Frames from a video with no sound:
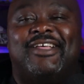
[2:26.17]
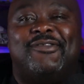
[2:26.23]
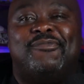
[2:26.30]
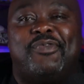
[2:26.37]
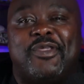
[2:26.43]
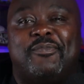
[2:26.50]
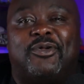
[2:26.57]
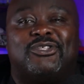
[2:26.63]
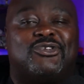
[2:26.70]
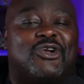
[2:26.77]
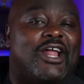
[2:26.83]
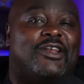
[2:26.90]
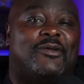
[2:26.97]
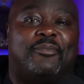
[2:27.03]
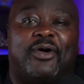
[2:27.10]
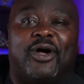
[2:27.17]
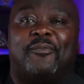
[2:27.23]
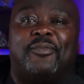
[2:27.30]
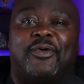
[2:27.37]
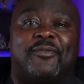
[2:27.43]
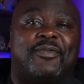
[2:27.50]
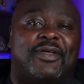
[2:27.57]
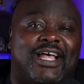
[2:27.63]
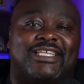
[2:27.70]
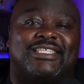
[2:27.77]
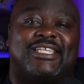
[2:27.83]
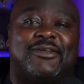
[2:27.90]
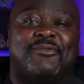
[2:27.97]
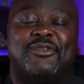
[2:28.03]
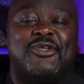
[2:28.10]
people tried to pump up
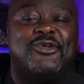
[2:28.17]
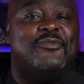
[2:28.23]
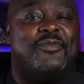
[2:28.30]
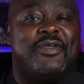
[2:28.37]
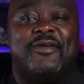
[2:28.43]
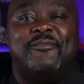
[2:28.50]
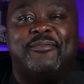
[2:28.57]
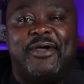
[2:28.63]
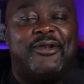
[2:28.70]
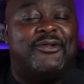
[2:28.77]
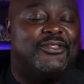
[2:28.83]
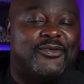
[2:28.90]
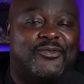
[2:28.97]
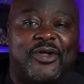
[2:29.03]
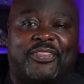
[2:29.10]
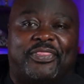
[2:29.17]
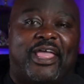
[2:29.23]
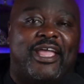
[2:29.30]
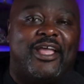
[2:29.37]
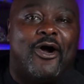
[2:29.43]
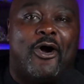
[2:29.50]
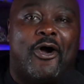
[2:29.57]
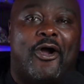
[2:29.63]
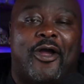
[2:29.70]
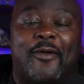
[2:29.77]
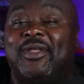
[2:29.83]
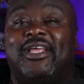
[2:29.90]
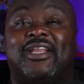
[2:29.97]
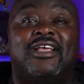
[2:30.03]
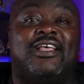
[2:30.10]
SMU being better than what they are. I
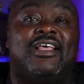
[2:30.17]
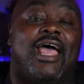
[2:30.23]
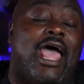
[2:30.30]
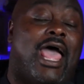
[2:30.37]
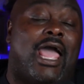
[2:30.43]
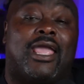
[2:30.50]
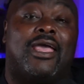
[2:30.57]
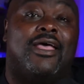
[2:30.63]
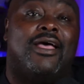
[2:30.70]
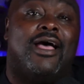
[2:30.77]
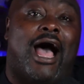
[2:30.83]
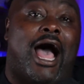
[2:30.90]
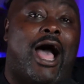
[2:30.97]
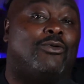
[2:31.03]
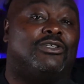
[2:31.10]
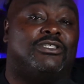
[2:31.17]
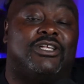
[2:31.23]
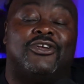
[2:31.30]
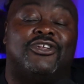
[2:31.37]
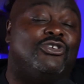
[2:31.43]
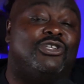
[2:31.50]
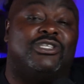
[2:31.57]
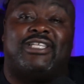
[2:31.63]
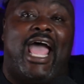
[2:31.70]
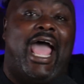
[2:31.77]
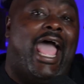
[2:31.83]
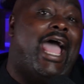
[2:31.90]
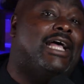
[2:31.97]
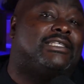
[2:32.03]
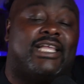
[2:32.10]
mean, heck, I was there. You just
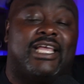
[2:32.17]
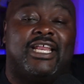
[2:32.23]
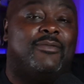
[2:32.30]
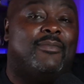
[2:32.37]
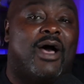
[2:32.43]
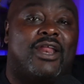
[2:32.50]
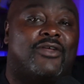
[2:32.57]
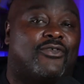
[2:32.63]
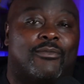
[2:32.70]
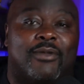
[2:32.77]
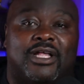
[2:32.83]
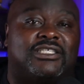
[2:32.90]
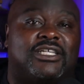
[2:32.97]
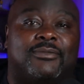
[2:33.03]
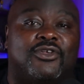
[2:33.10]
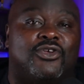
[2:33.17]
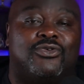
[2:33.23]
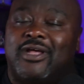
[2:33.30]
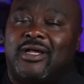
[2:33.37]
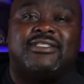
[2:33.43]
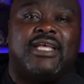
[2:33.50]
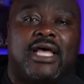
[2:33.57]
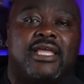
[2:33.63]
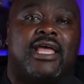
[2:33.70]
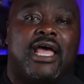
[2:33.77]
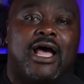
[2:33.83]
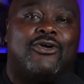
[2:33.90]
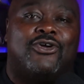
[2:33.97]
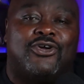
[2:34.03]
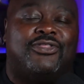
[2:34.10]
ask anybody from SMU. They'll tell you
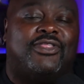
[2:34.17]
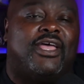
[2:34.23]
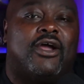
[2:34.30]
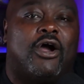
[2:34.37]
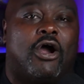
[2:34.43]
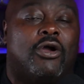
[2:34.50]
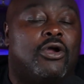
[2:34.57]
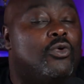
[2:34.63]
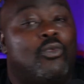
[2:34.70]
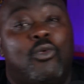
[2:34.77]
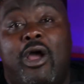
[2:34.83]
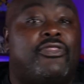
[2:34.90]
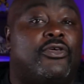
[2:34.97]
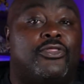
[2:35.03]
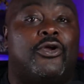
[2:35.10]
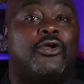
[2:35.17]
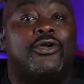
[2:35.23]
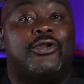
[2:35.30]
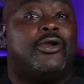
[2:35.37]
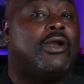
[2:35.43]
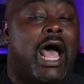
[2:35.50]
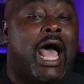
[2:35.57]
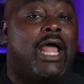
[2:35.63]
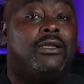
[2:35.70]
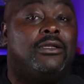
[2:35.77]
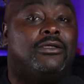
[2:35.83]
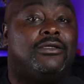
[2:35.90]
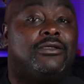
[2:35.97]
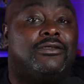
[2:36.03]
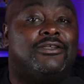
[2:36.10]
how good they are, whether they're good or not,
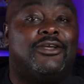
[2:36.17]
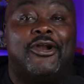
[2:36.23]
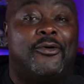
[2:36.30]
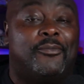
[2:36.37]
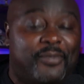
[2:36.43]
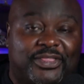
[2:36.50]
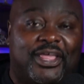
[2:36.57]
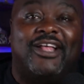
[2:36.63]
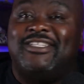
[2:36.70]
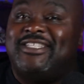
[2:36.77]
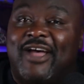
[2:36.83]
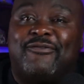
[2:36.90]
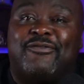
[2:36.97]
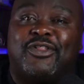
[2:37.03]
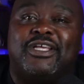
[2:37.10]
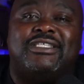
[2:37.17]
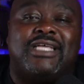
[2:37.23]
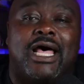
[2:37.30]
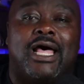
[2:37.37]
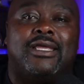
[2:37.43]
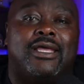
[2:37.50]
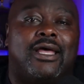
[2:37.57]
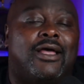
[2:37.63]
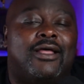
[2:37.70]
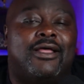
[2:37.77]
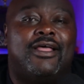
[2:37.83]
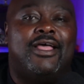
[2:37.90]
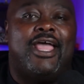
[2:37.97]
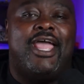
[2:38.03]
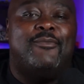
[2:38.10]
you know, but they'll definitely tell you.
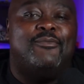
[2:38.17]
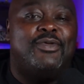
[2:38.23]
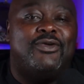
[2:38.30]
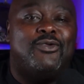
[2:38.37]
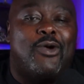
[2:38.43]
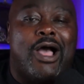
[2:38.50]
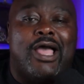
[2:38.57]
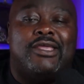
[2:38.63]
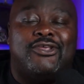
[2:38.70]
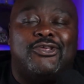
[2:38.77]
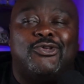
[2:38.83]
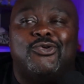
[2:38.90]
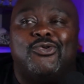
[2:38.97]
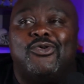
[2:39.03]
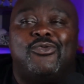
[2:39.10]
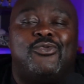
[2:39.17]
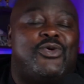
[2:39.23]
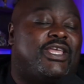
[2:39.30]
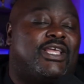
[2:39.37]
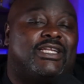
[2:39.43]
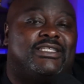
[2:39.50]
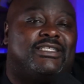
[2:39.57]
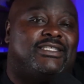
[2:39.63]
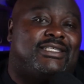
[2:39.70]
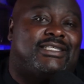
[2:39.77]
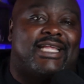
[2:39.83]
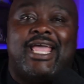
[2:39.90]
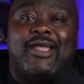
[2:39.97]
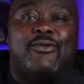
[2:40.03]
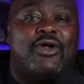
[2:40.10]
And BYU, we can
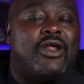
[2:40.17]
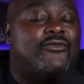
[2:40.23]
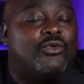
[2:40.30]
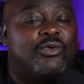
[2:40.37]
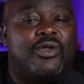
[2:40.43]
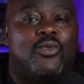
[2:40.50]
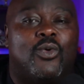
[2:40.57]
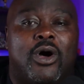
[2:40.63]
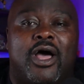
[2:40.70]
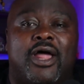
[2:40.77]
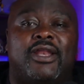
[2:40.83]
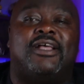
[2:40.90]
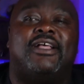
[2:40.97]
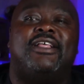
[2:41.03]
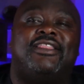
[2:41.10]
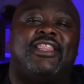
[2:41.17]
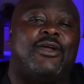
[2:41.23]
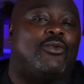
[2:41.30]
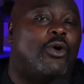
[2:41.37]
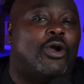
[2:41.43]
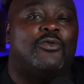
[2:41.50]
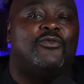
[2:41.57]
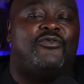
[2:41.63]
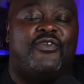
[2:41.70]
say whatever we want. They weren't